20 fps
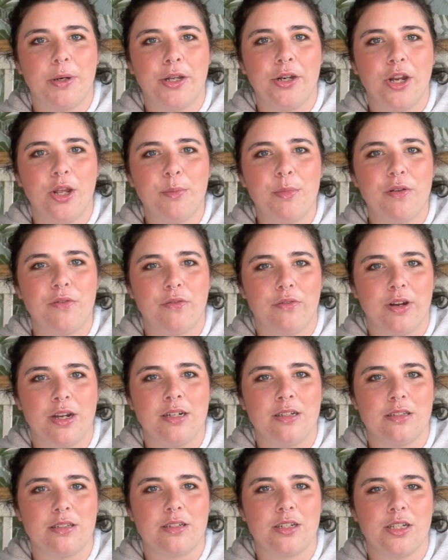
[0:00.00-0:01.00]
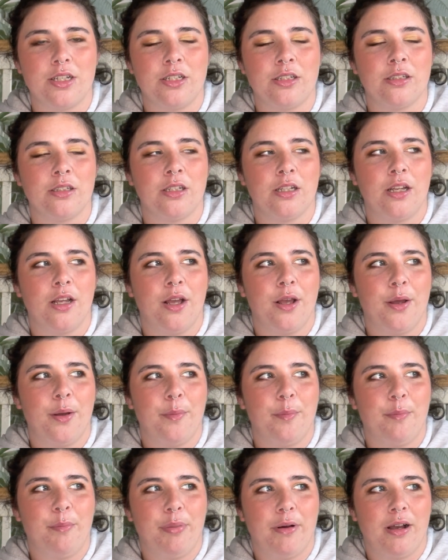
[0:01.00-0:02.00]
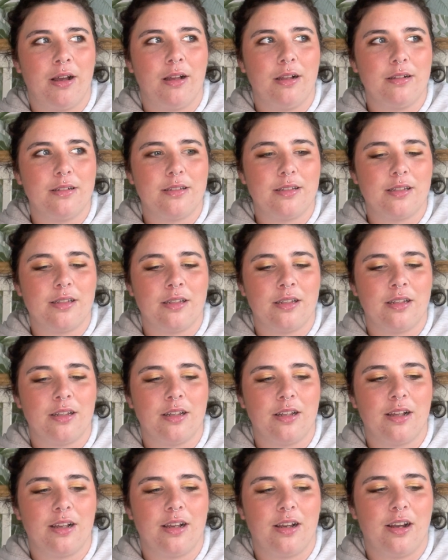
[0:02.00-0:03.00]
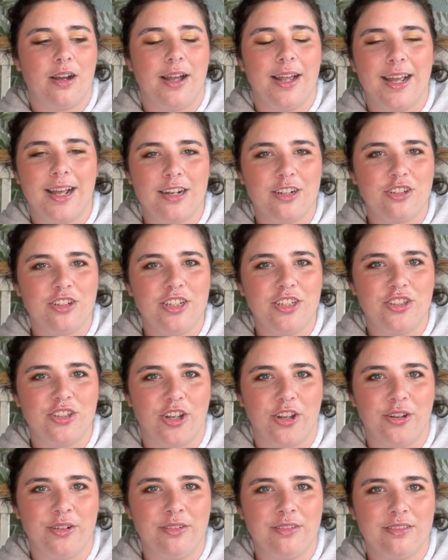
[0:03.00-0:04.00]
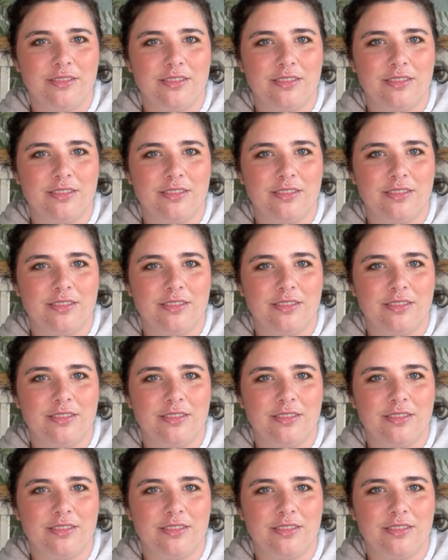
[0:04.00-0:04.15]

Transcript: I know my friends do, but I actually don't.